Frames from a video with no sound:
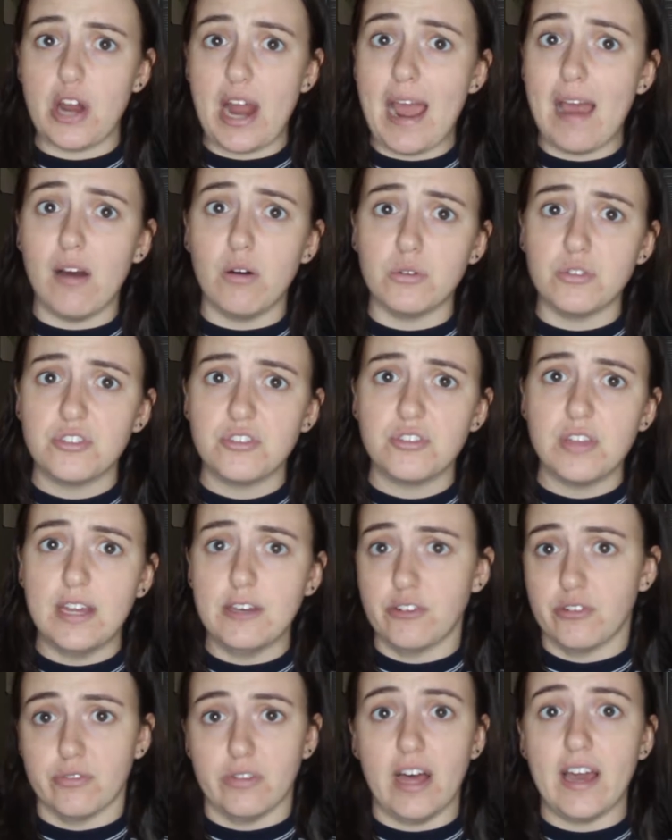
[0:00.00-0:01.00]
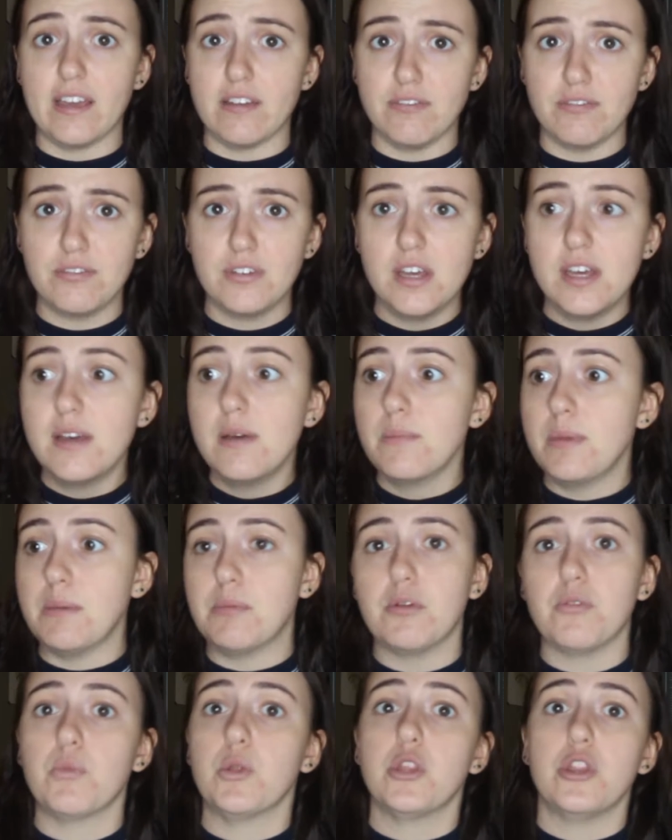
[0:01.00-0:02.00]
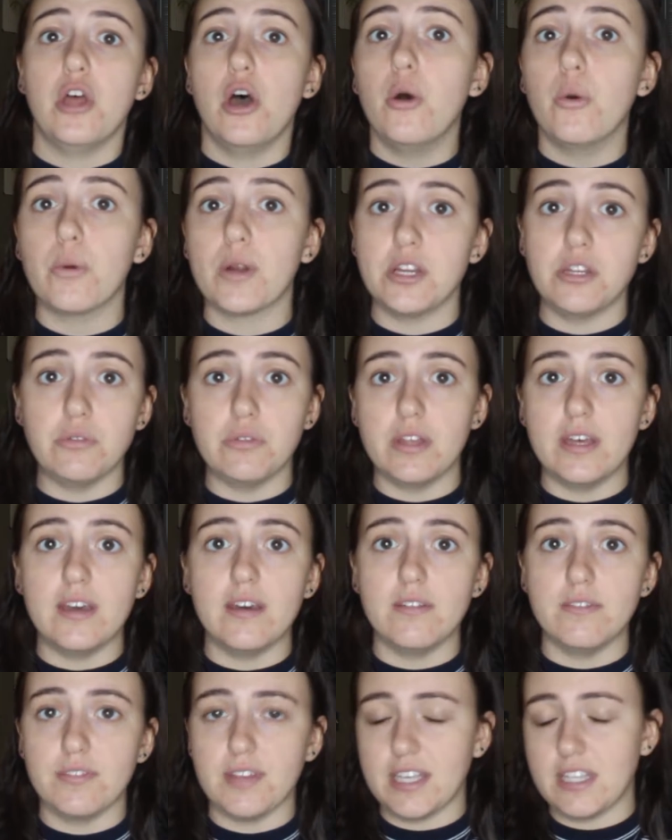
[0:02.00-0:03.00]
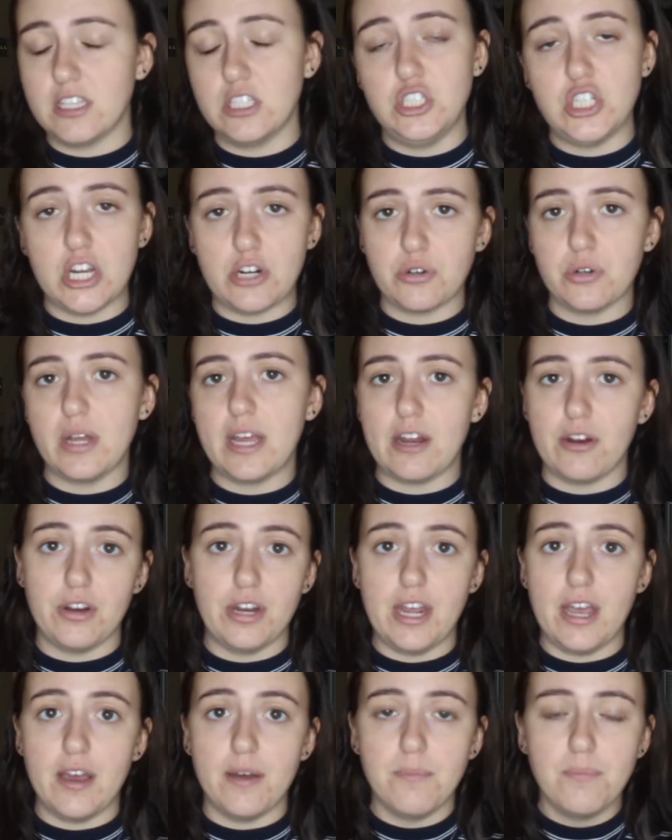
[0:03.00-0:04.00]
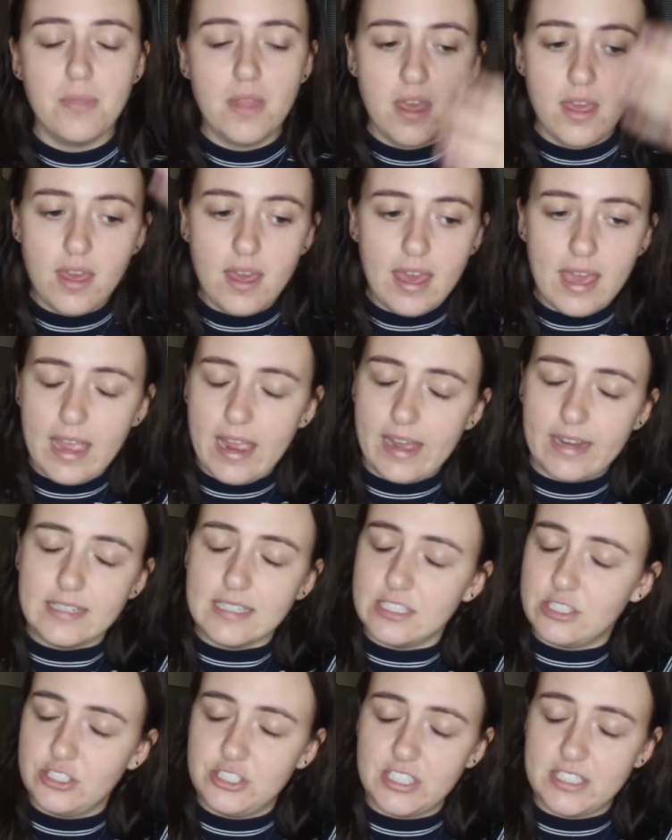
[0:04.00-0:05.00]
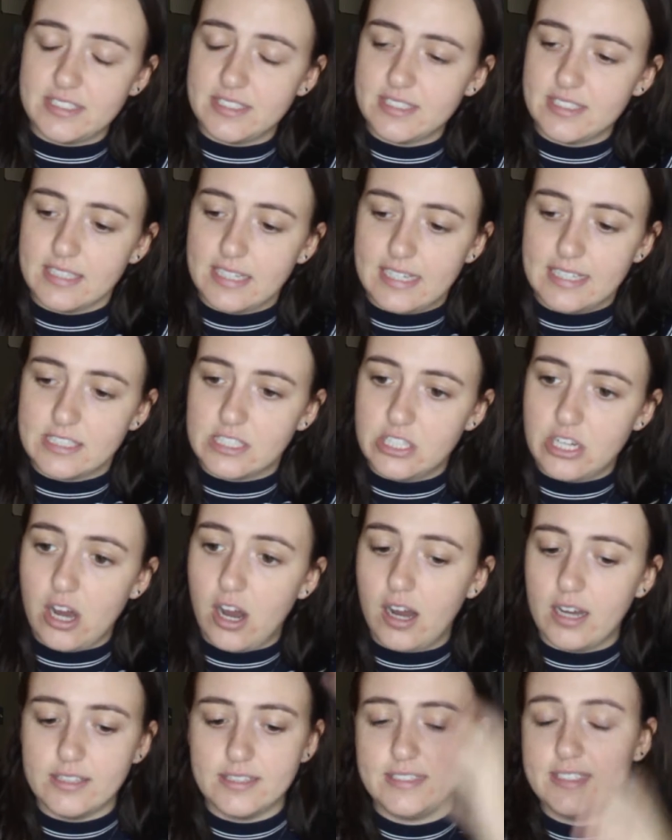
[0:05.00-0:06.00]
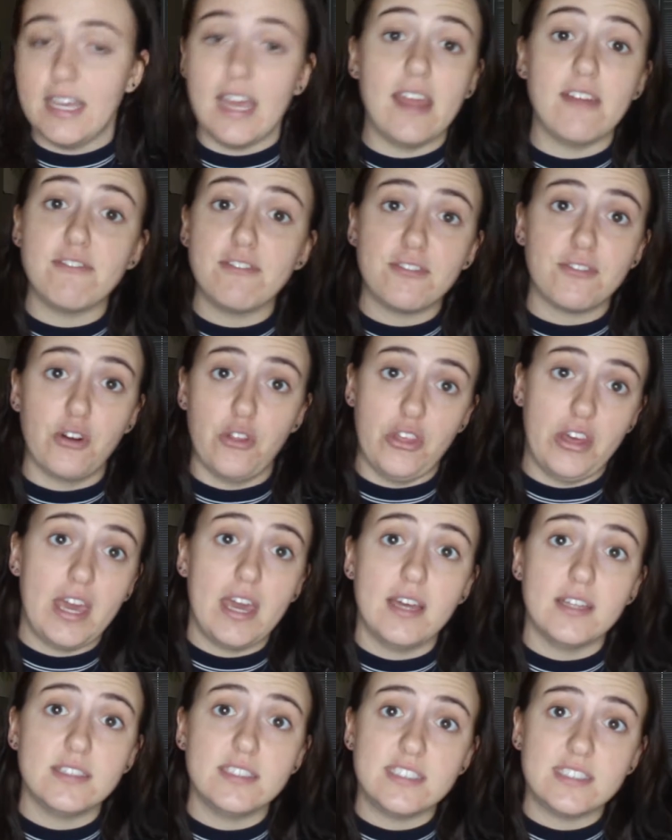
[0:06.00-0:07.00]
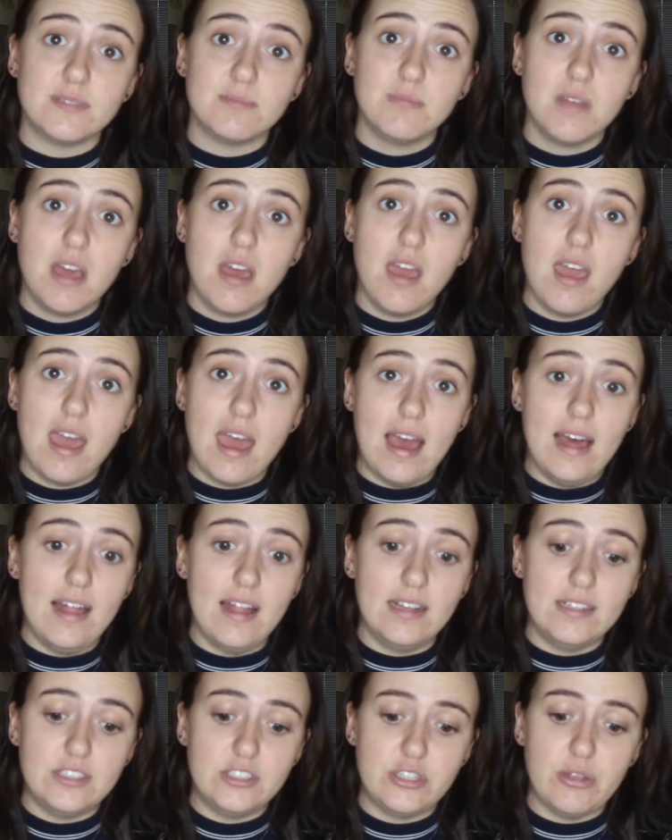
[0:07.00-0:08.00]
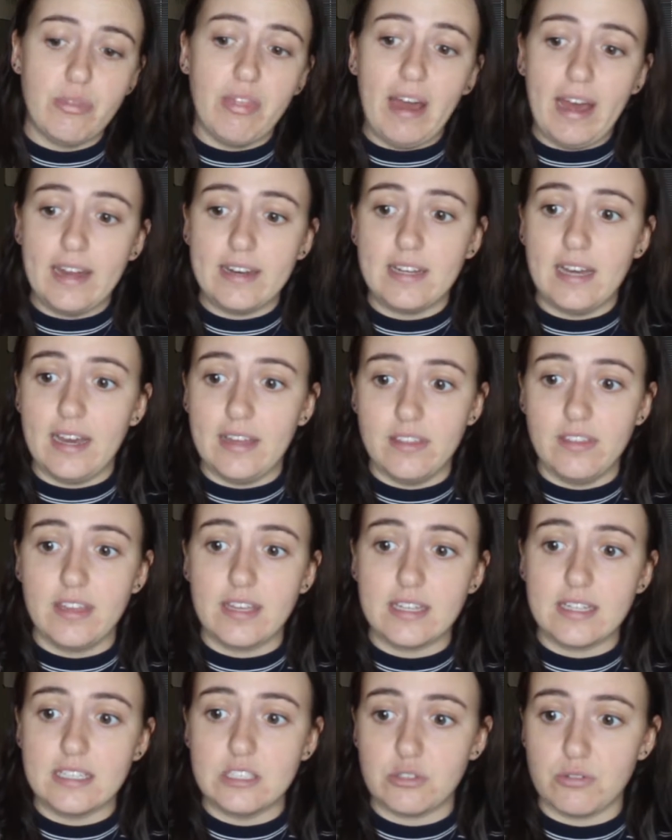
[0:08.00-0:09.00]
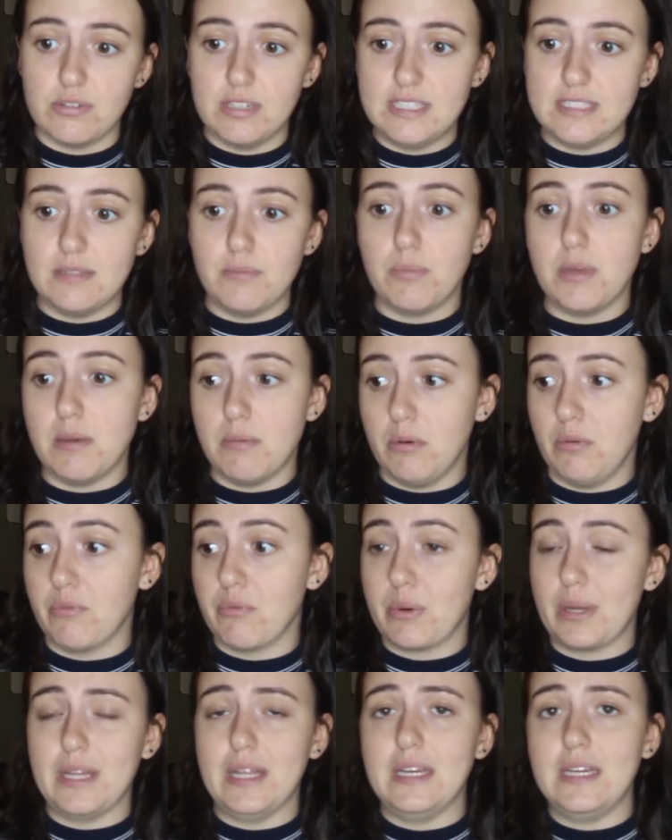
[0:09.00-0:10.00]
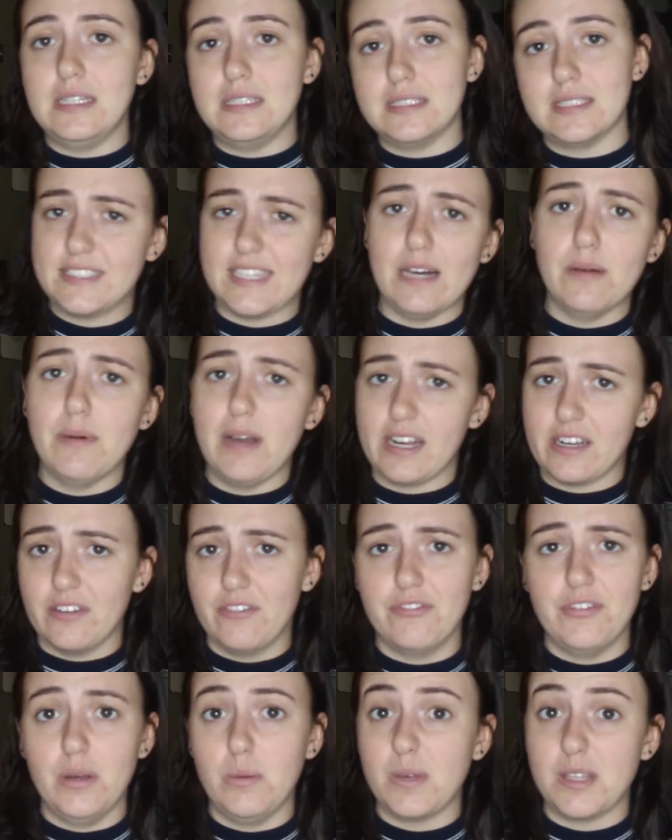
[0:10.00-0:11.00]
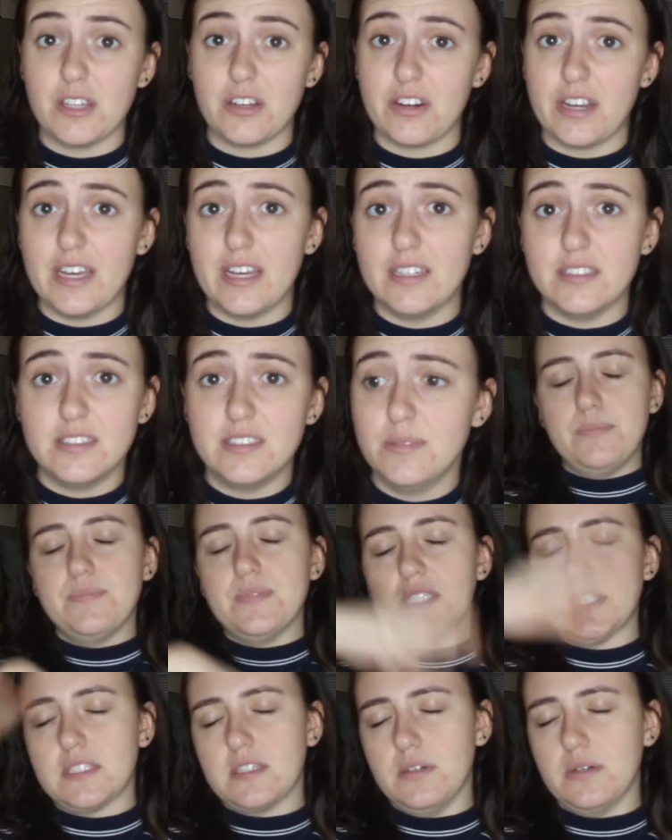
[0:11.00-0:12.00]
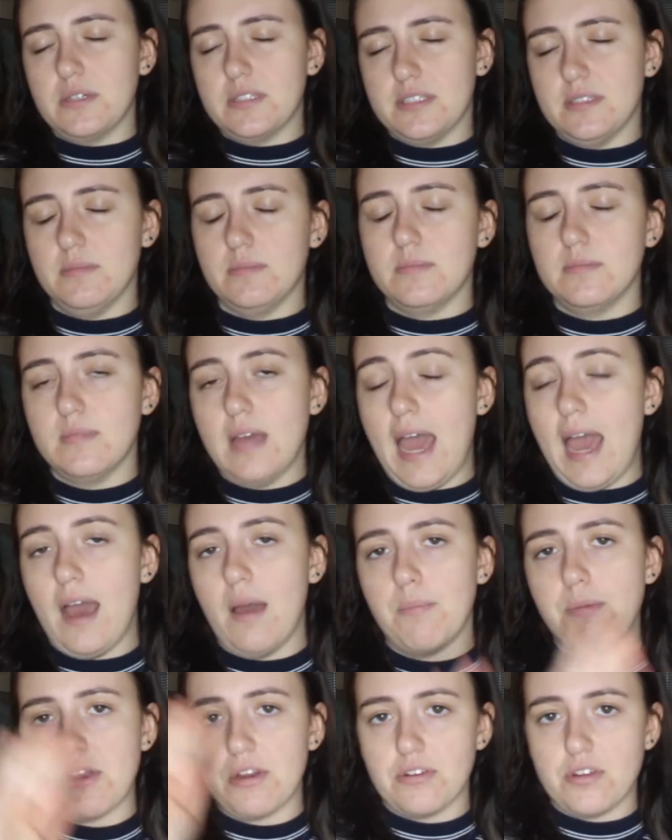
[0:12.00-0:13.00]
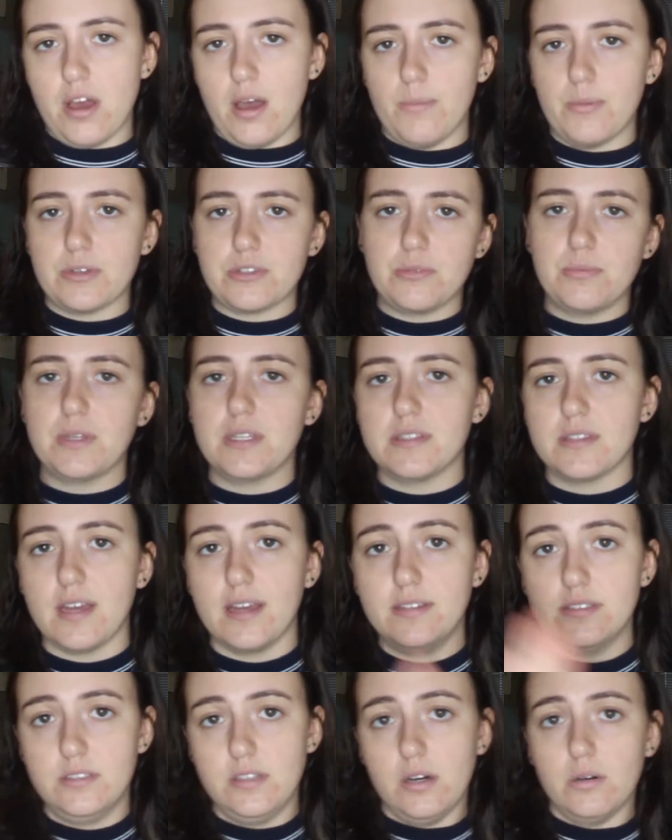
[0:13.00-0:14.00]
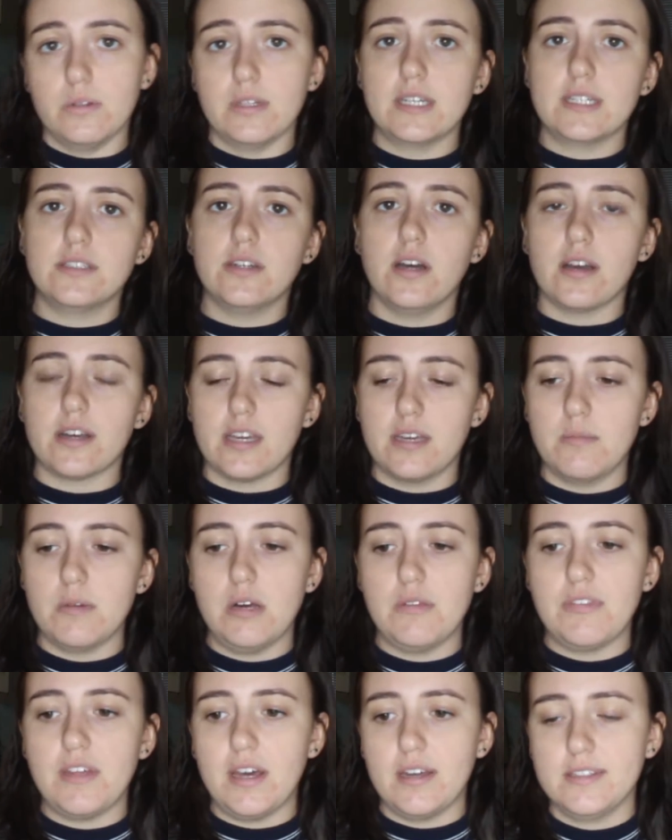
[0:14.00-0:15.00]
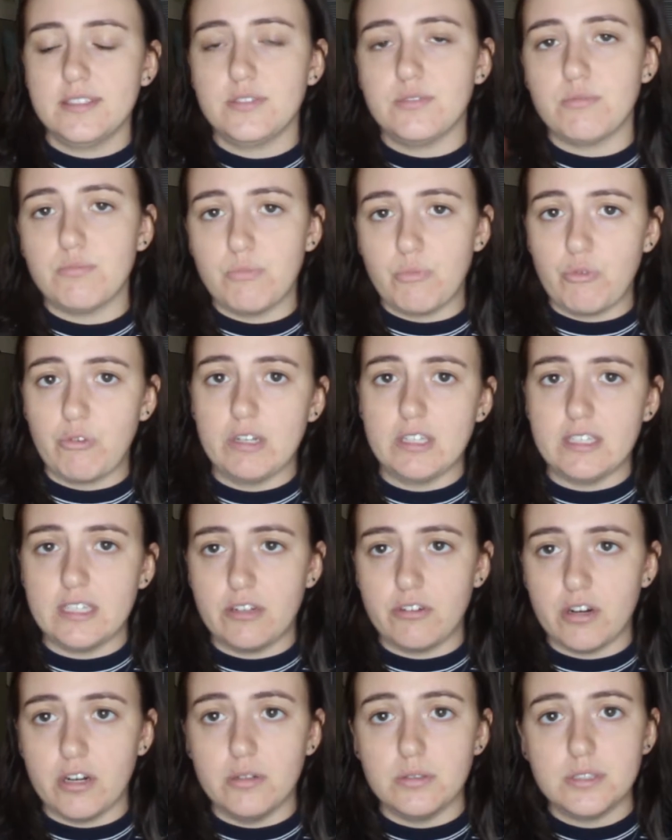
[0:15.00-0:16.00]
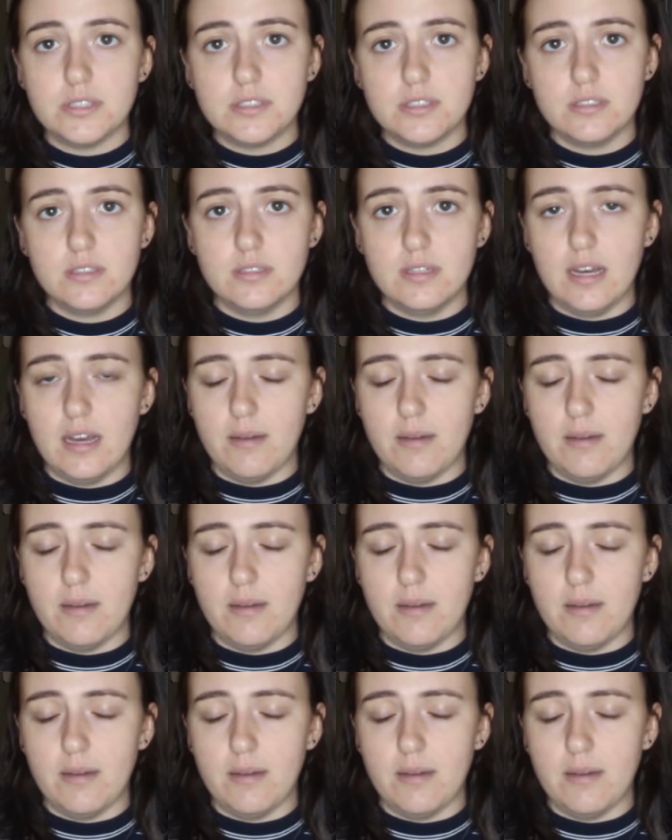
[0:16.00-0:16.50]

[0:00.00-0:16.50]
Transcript: your house and your life. People will know where you live, like the general area, and it's not safe for the kids. And so that, I think, is a reason people really need to scale back on filming their kids. Let's go to some happier topics, because I don't like talking about that. It's really gross.